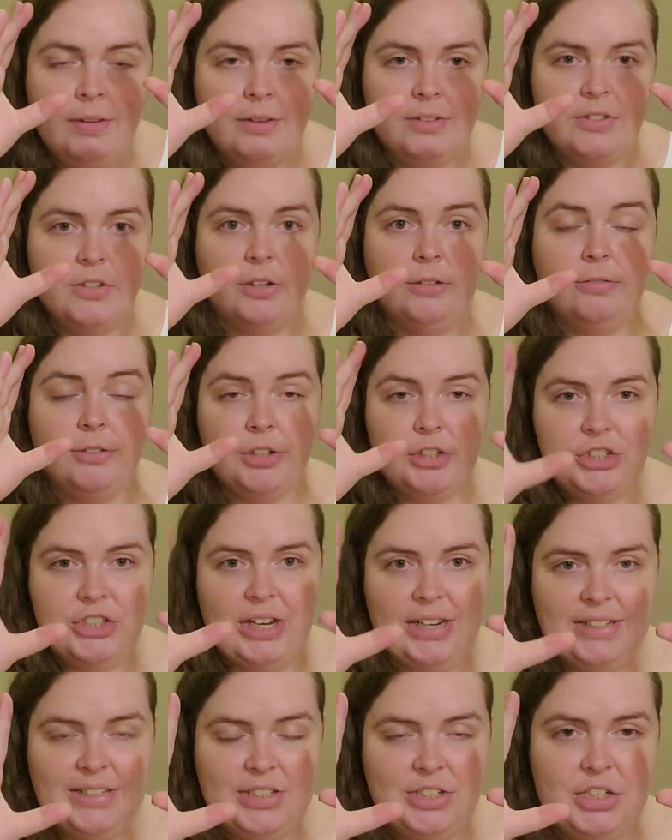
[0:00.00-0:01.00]
So if we're
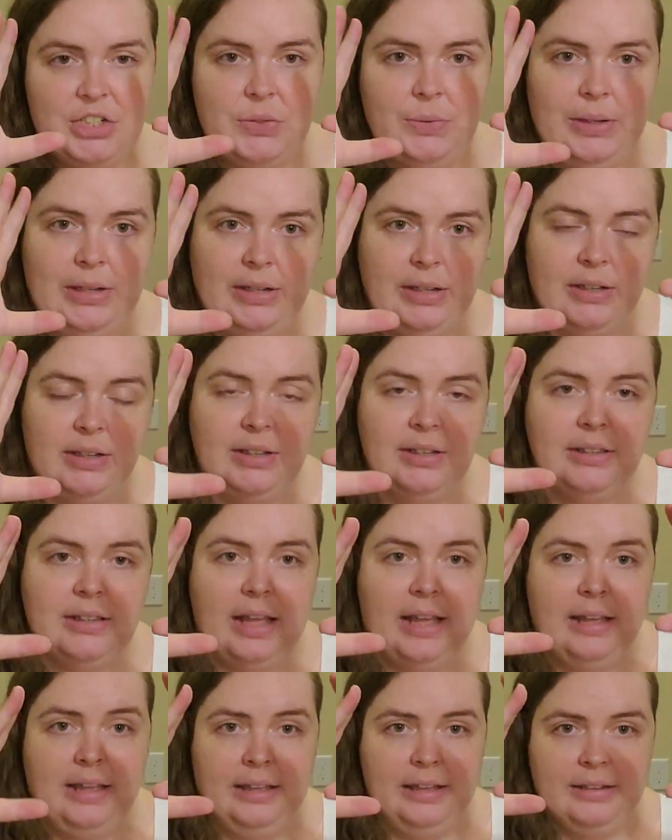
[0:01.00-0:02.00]
just doing
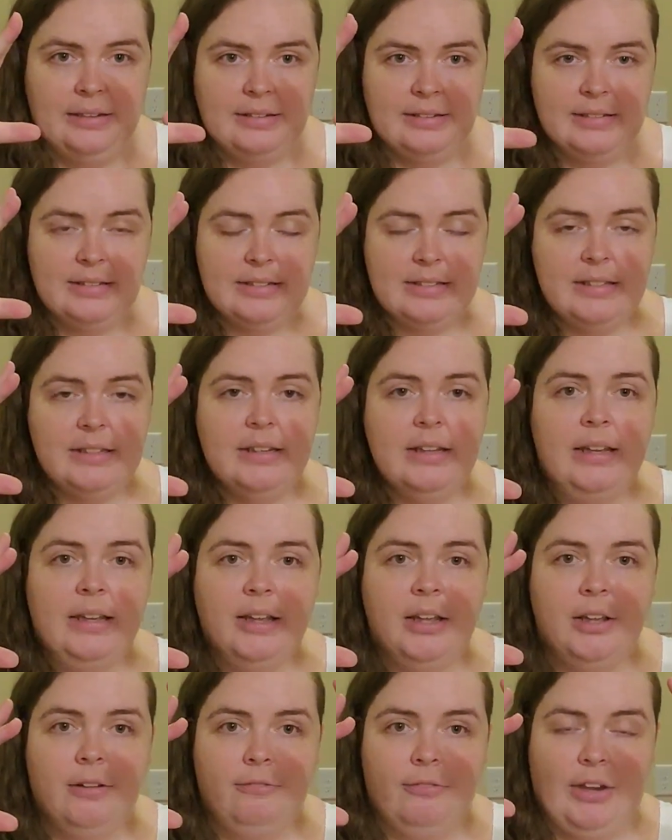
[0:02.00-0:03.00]
the hands,
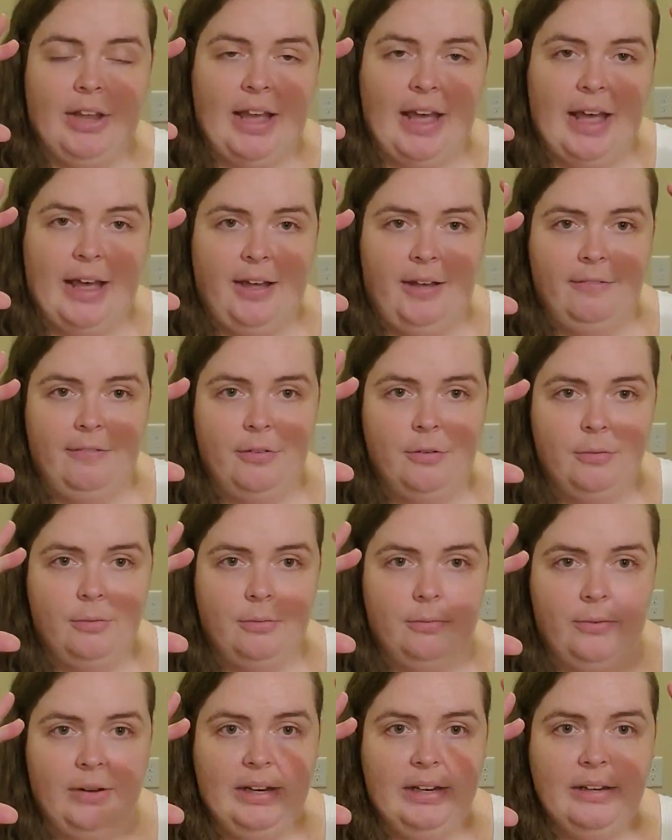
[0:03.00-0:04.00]
we have
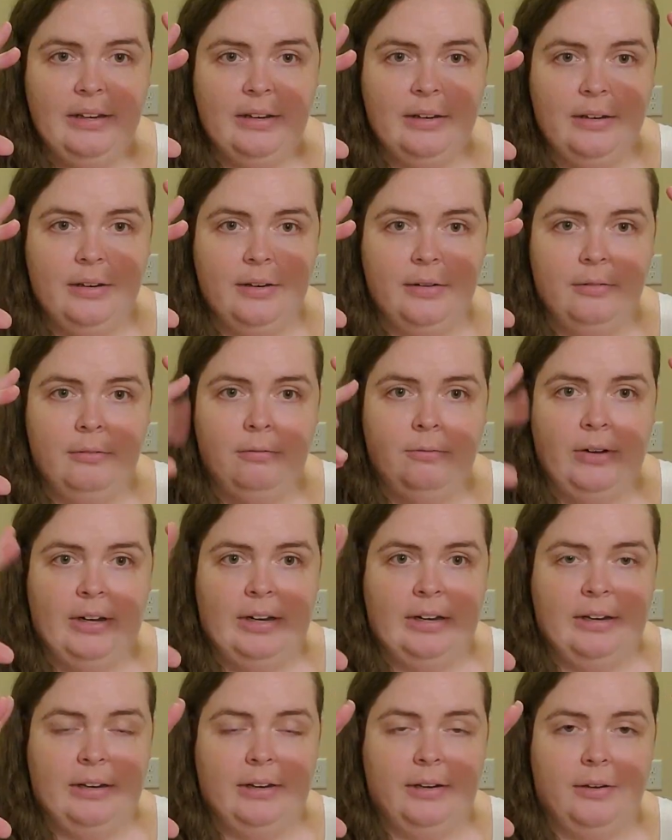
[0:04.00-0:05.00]
ring,
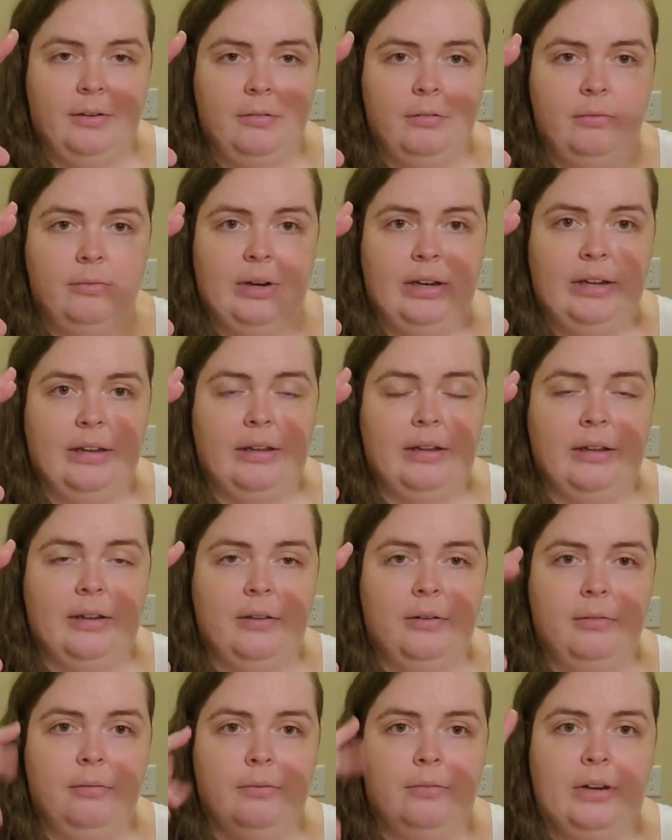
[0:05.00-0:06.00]
ring, ring,
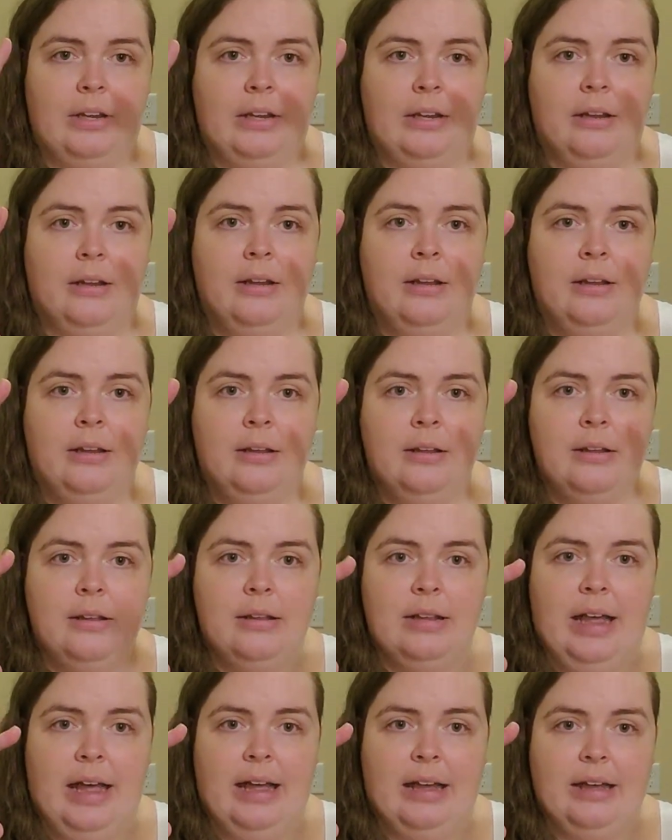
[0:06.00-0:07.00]
ring,
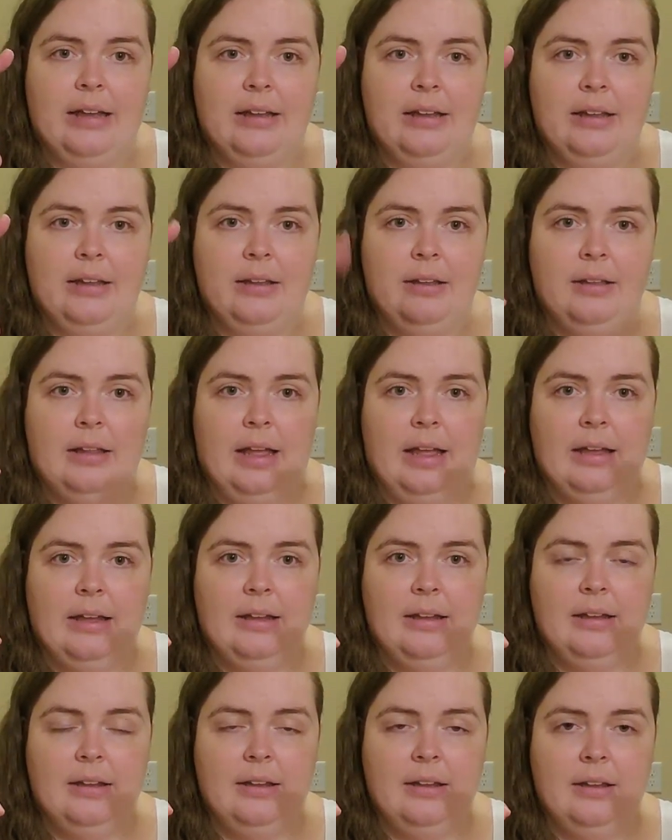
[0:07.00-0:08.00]
clack, clack,
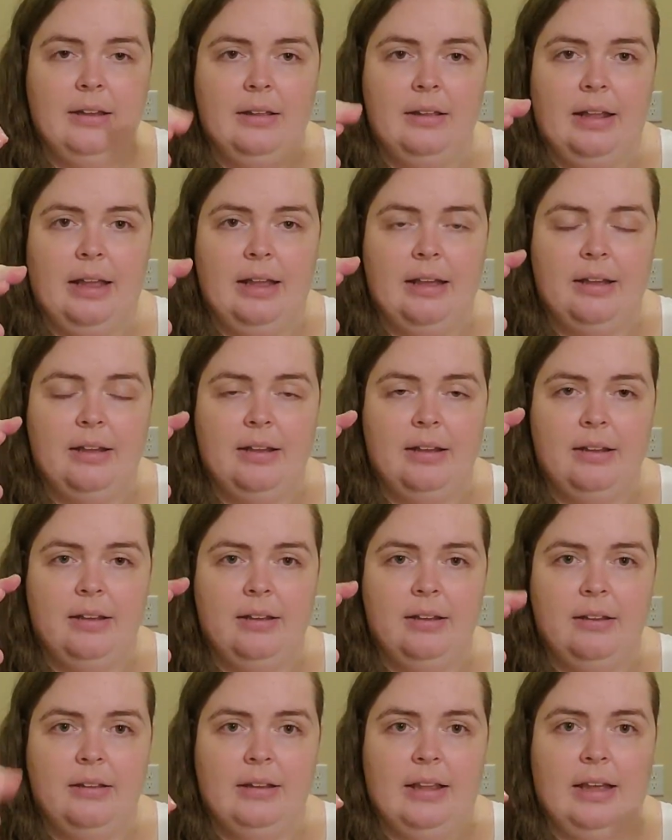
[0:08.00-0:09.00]
clack,
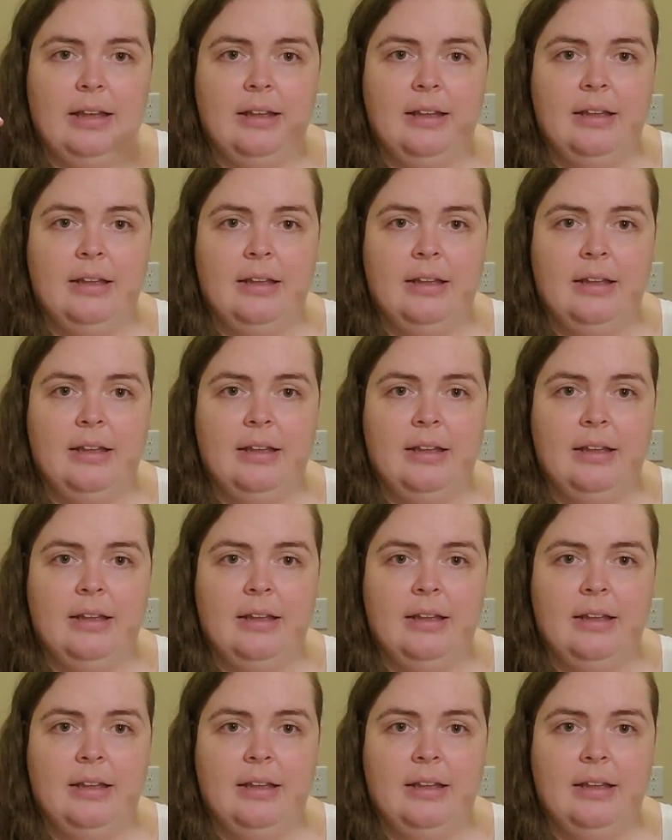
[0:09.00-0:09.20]
clack,